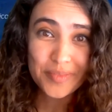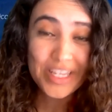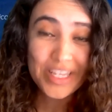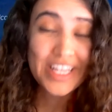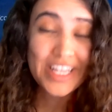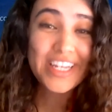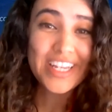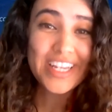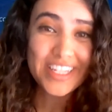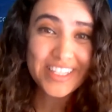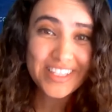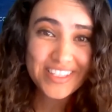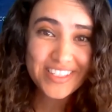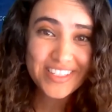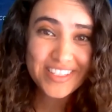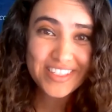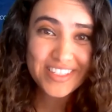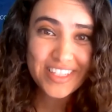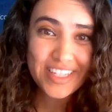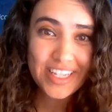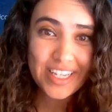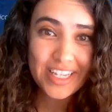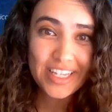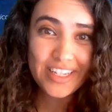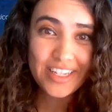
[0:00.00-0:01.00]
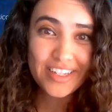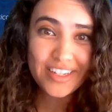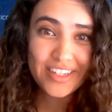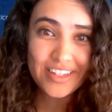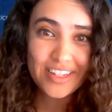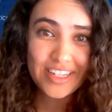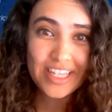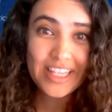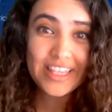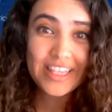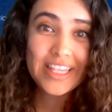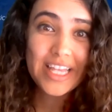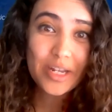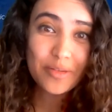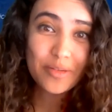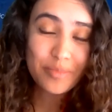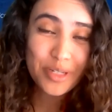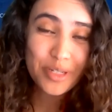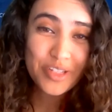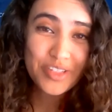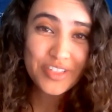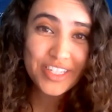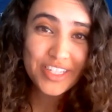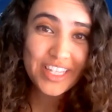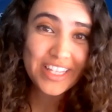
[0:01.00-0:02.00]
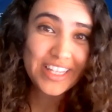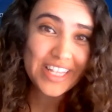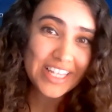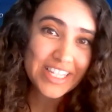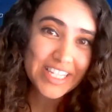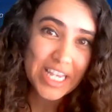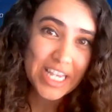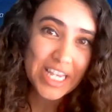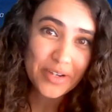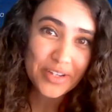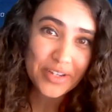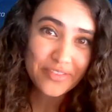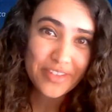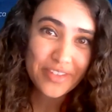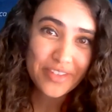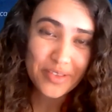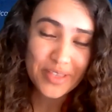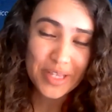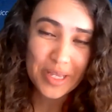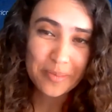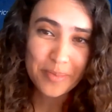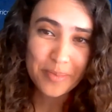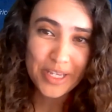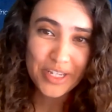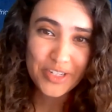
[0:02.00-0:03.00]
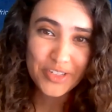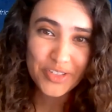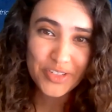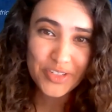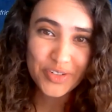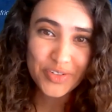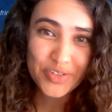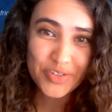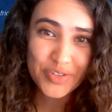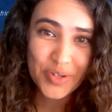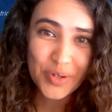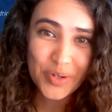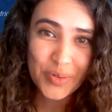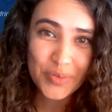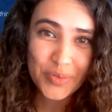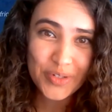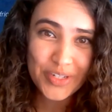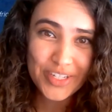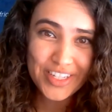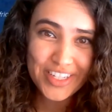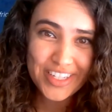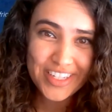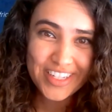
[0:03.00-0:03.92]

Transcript: in that building, and that's how I found that major. So